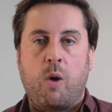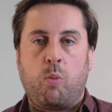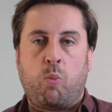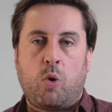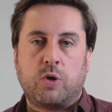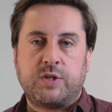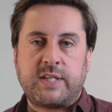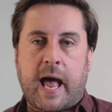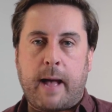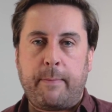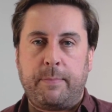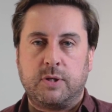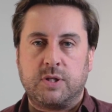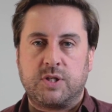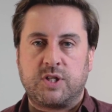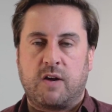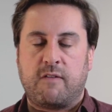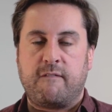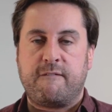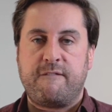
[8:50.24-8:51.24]
what's happened
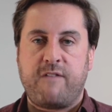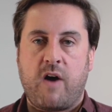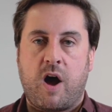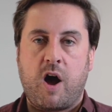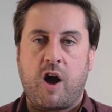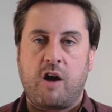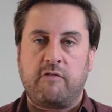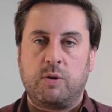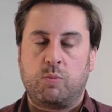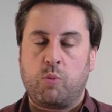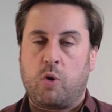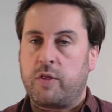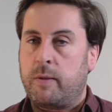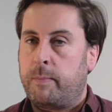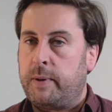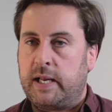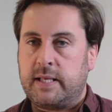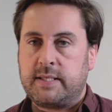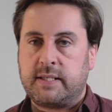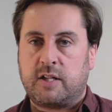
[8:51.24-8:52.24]
so far and what the
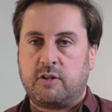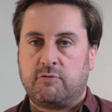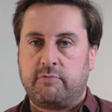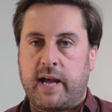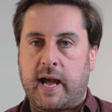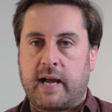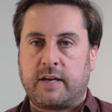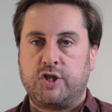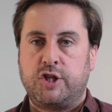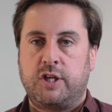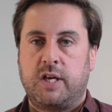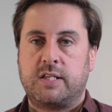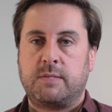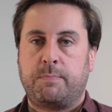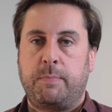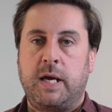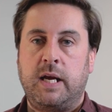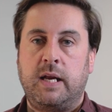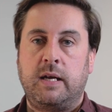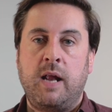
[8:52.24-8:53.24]
political reaction has
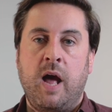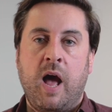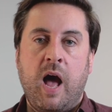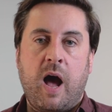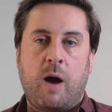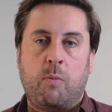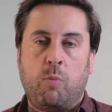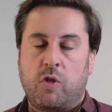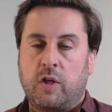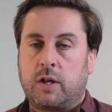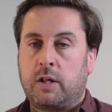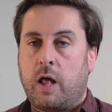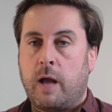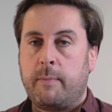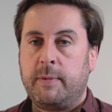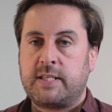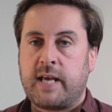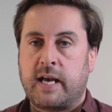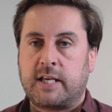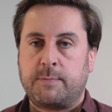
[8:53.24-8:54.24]
been and what the
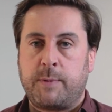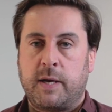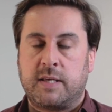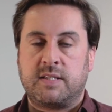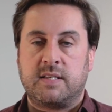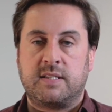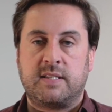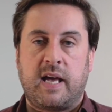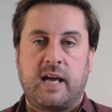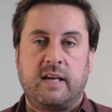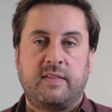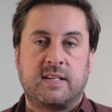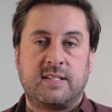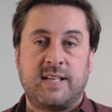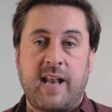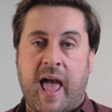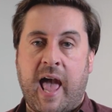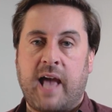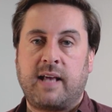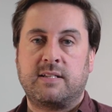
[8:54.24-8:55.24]
climate experts are saying, there's
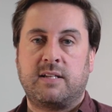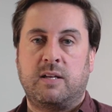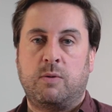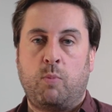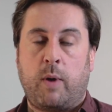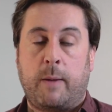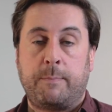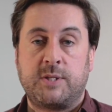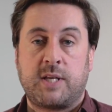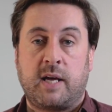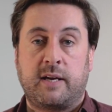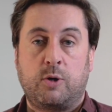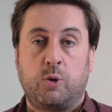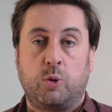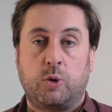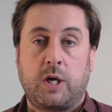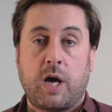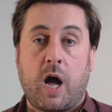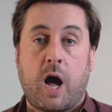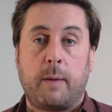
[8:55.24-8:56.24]
an excellent website
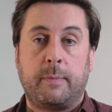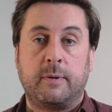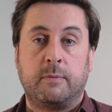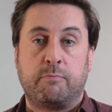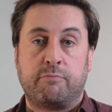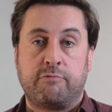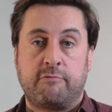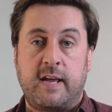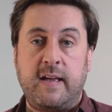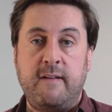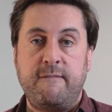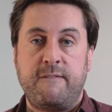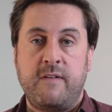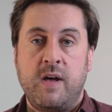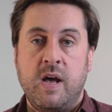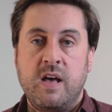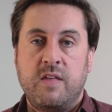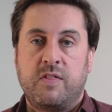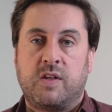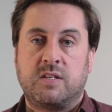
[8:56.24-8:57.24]
called Carbon Brief
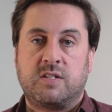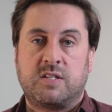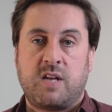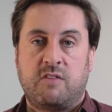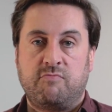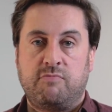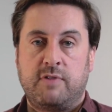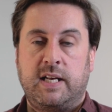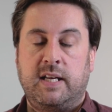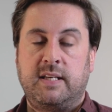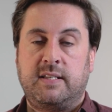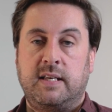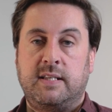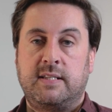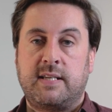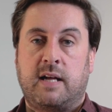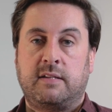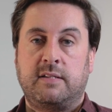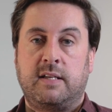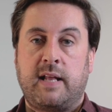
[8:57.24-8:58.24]
that has done a really
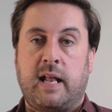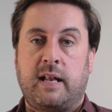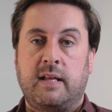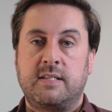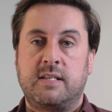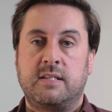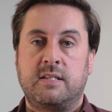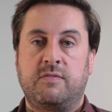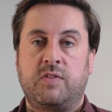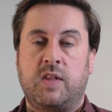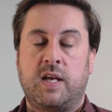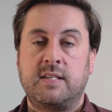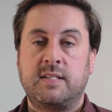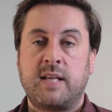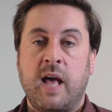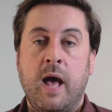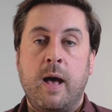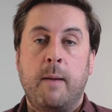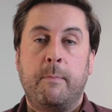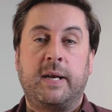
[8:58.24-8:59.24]
detailed analysis of this.
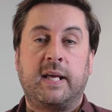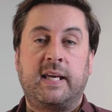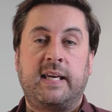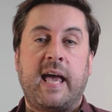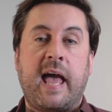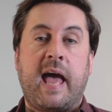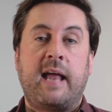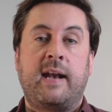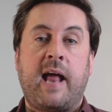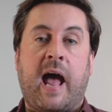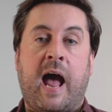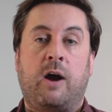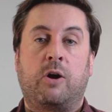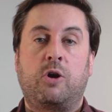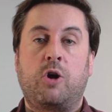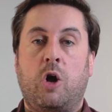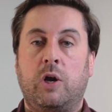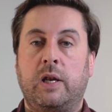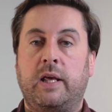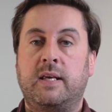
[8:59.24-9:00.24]
But again, our
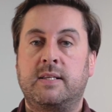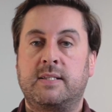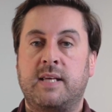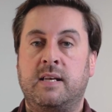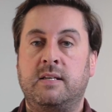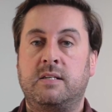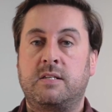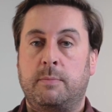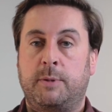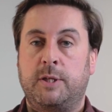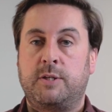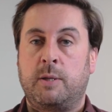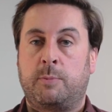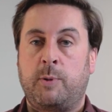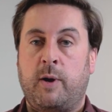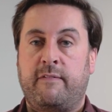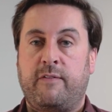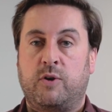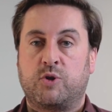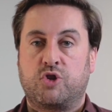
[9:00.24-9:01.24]
colleagues in
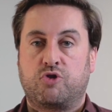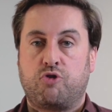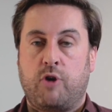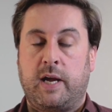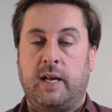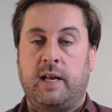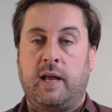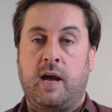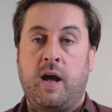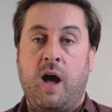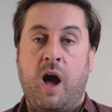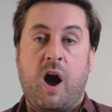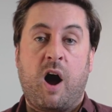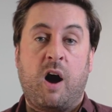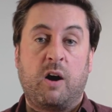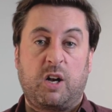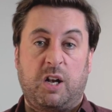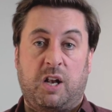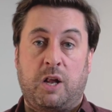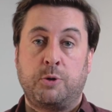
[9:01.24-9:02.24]
WWF Australia
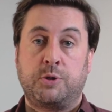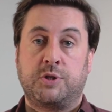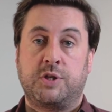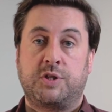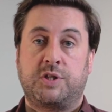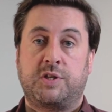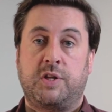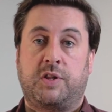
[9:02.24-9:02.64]
are closest